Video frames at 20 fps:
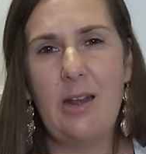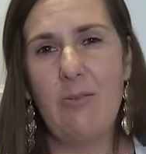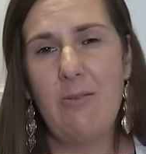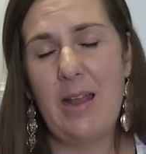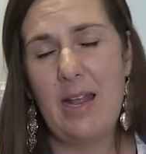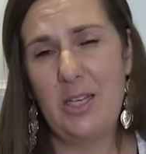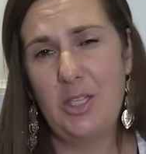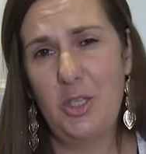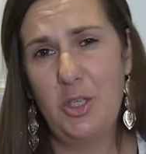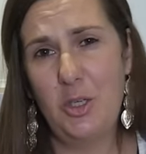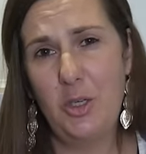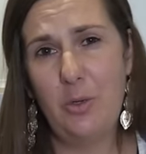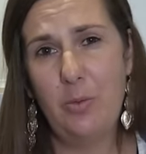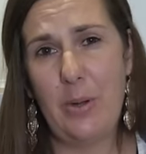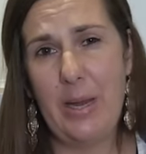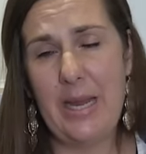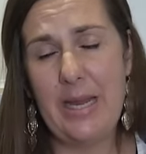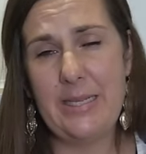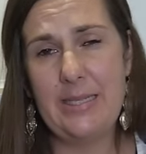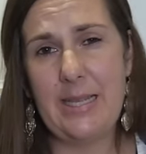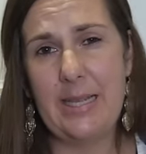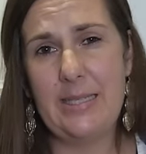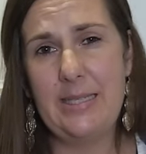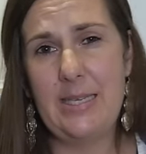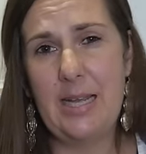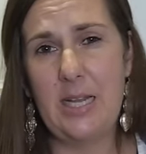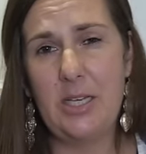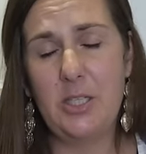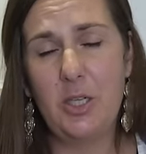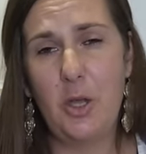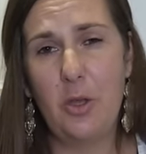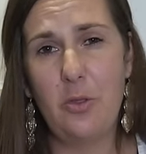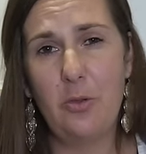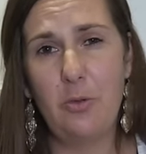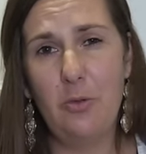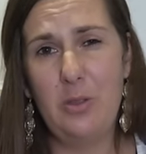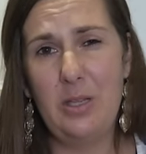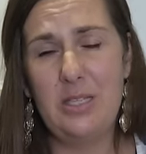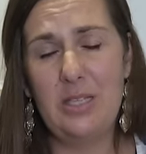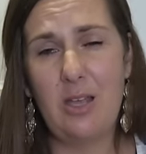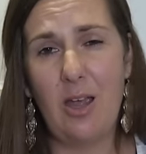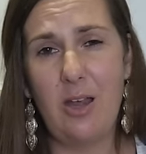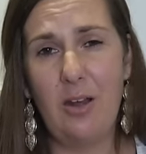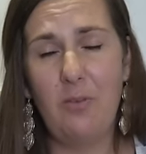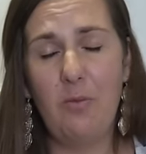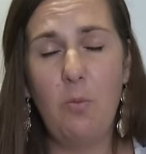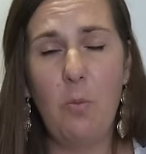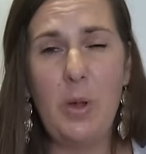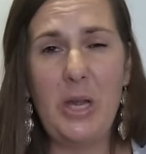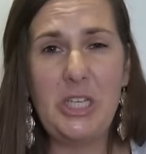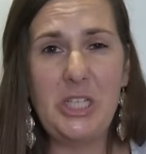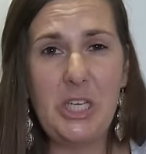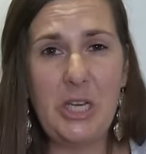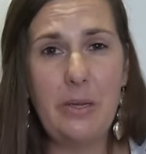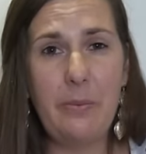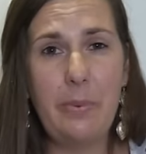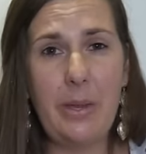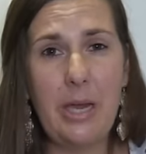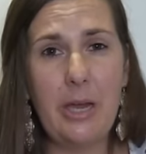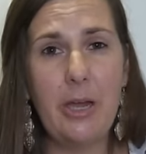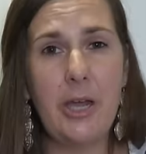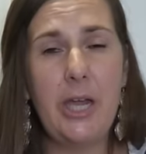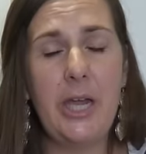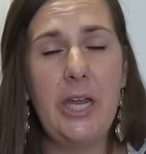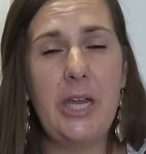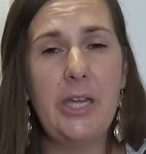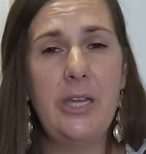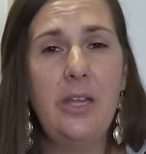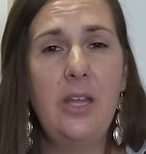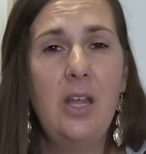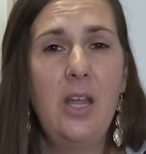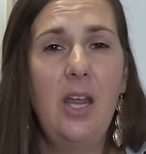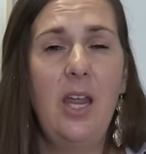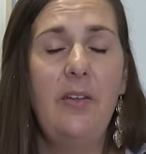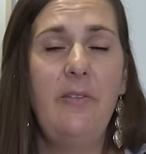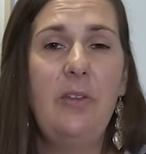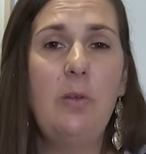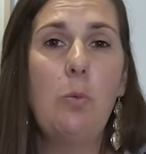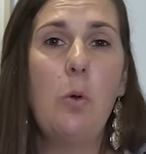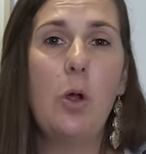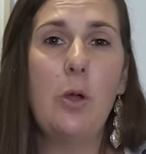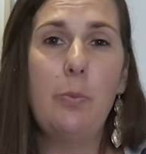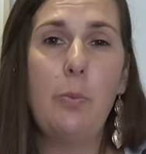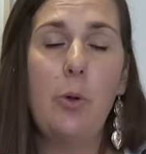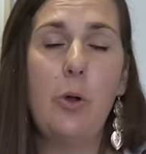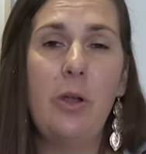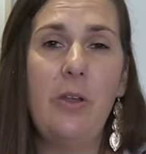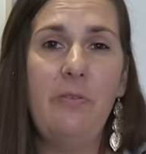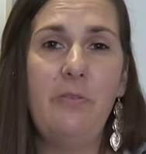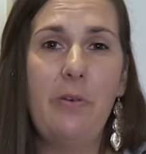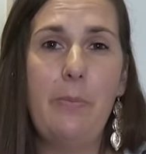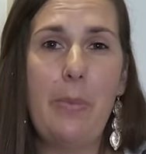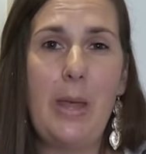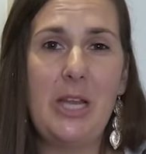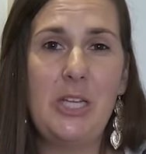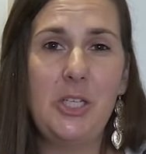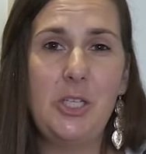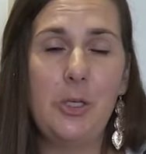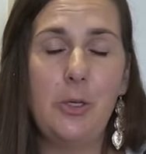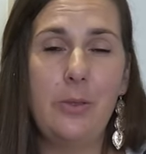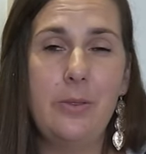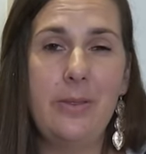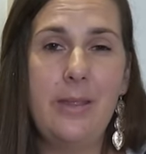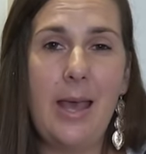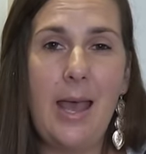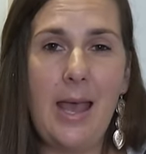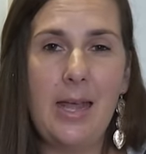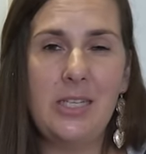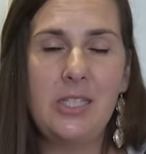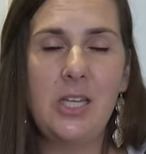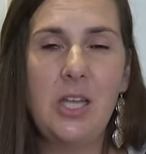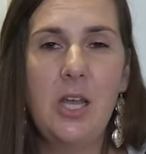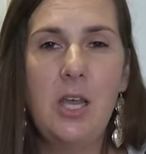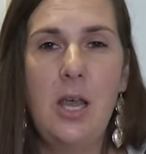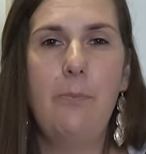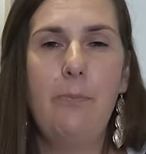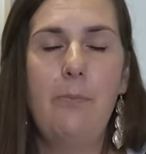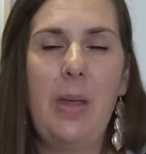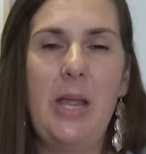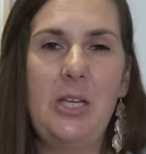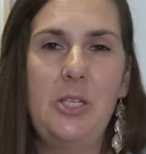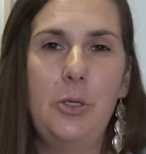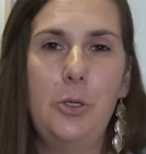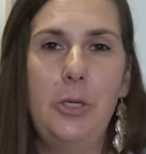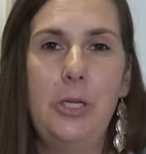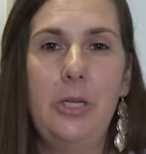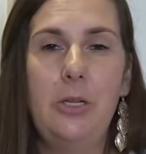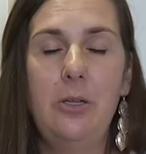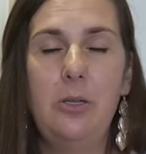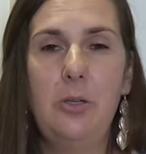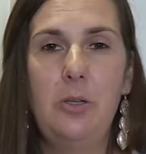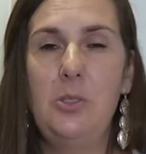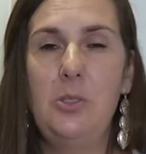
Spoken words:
around 2 weeks they start to go through this kind of witching period. If you want more information on that, make sure you